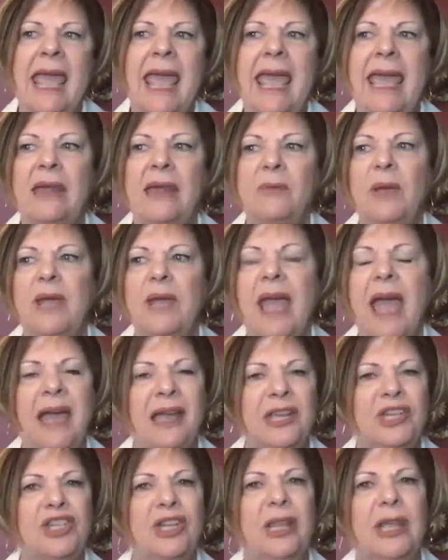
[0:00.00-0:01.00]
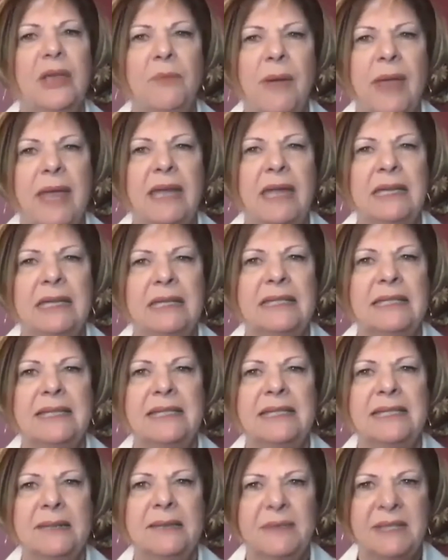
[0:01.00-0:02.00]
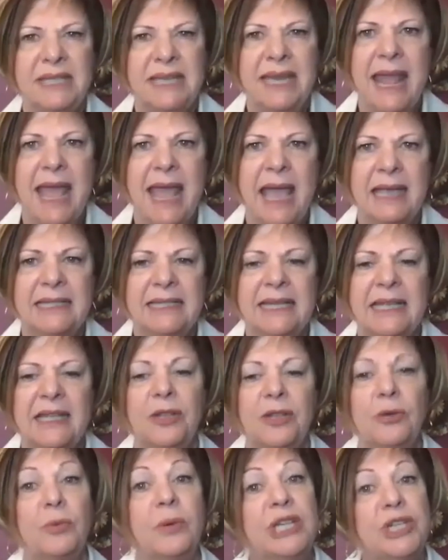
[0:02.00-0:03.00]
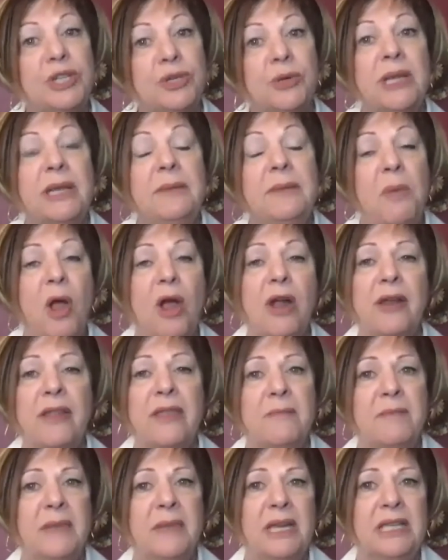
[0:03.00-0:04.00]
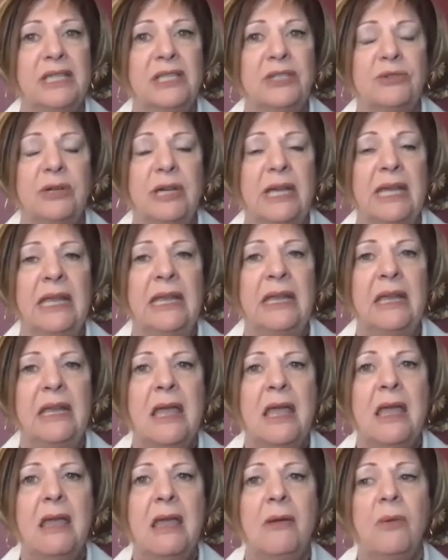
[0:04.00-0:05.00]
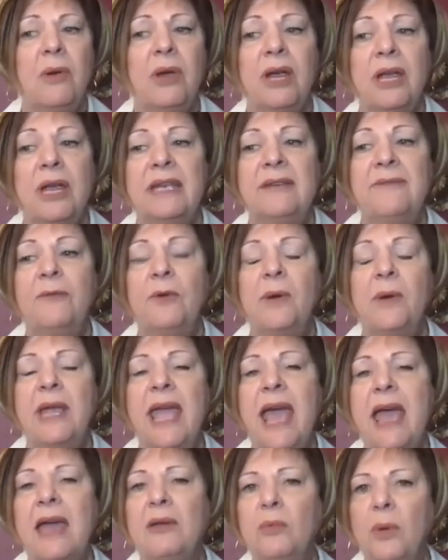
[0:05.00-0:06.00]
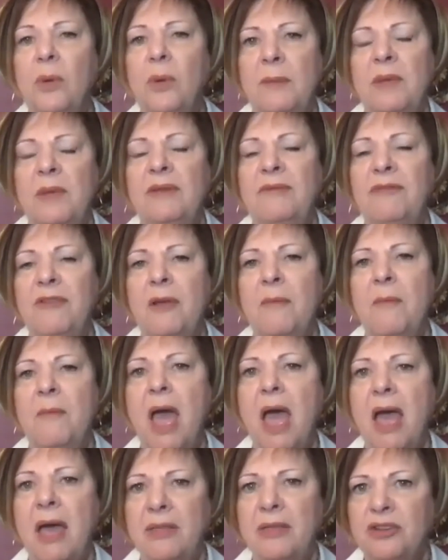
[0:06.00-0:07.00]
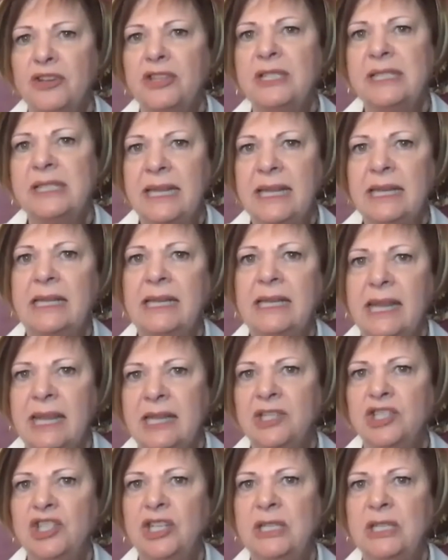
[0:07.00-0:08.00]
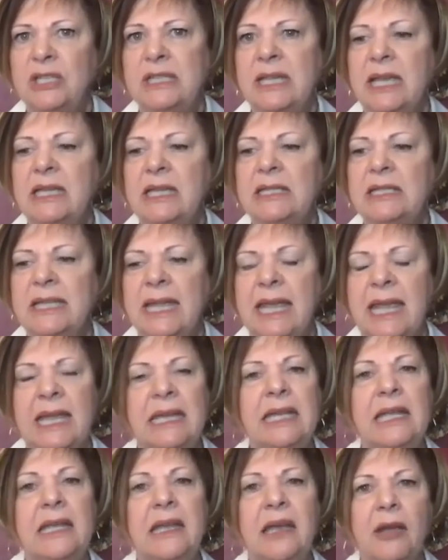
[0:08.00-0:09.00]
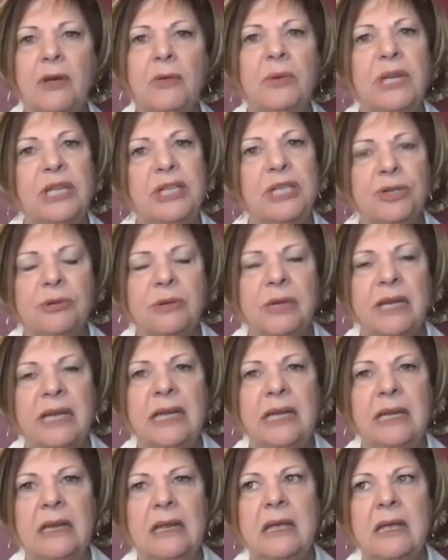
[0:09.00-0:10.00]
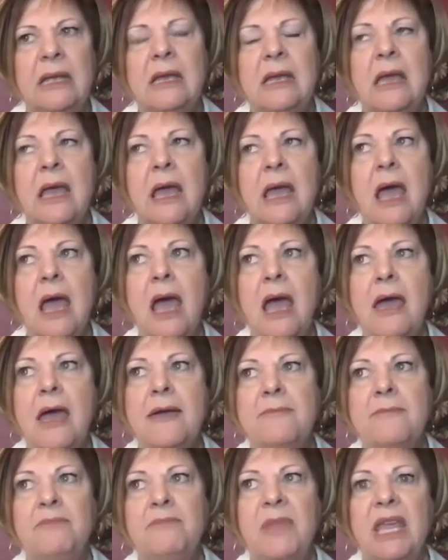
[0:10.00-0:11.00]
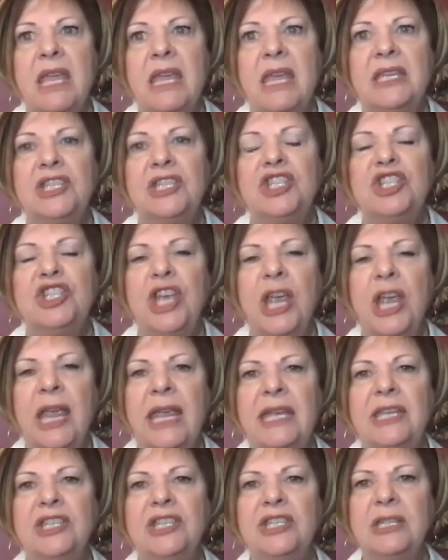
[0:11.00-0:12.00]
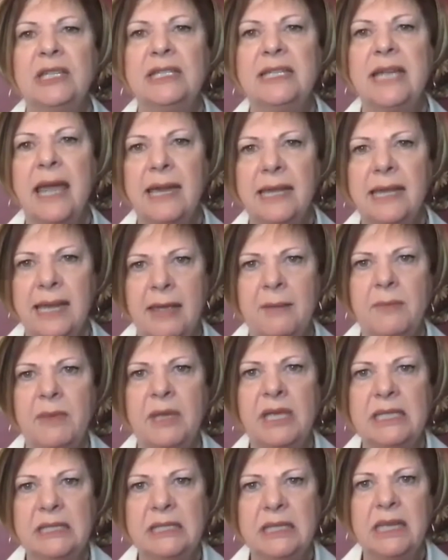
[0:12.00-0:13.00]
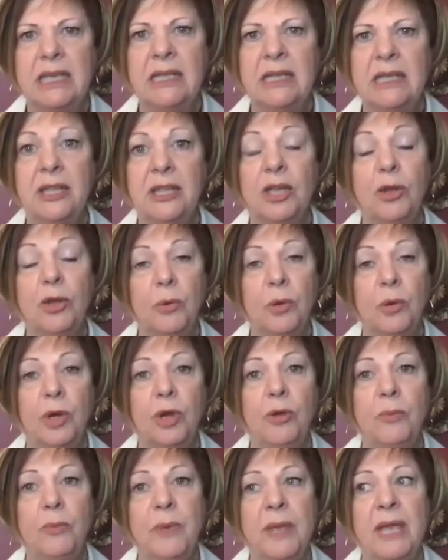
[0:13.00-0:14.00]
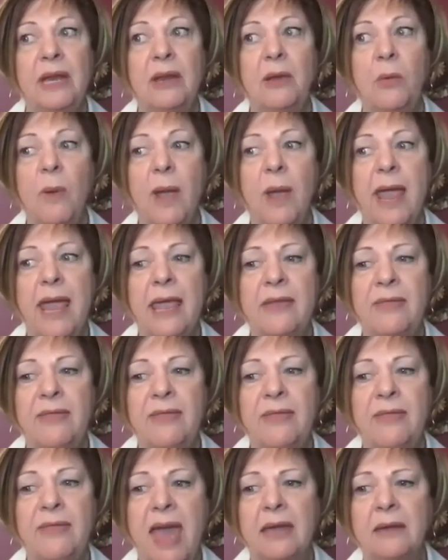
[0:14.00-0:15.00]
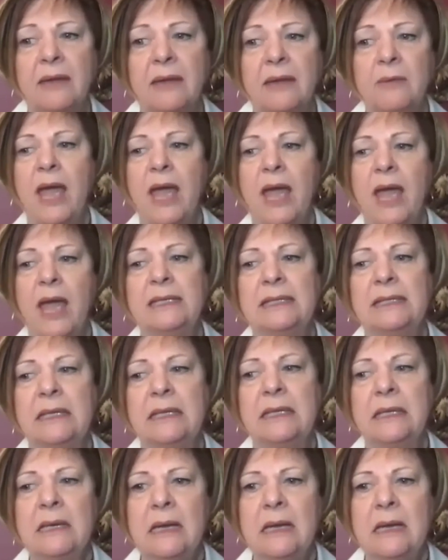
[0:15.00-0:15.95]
And we actually ran into some snags in the retreat part of the ministry, where if we had women from other sending nations attending a retreat, it changed the dynamics in the group in a way that was